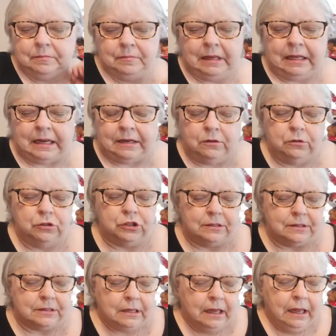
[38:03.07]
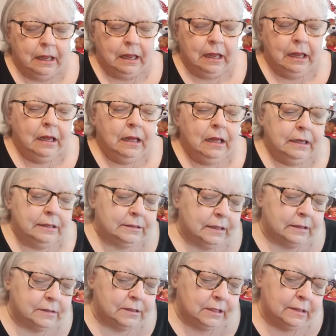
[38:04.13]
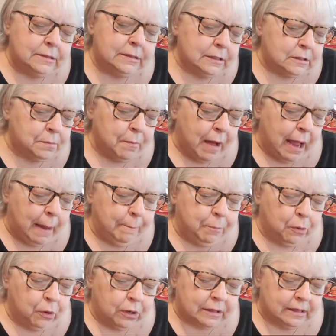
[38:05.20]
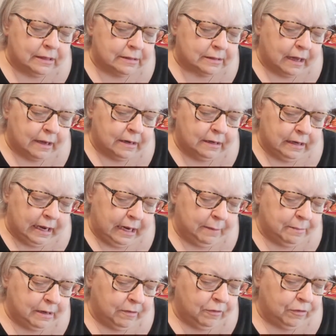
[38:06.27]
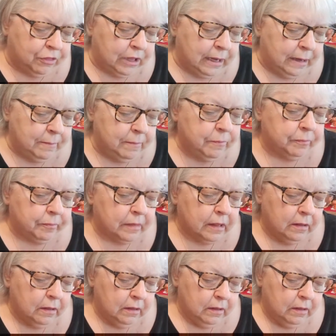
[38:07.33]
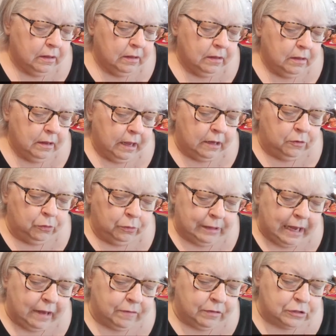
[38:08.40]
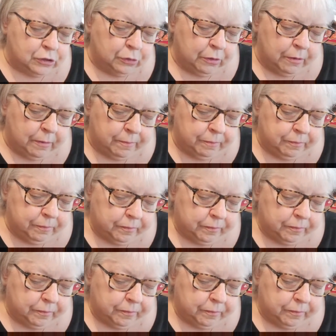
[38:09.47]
And I know who she is. It says, This is my book, and it's got a name and everything, and who gave it to him.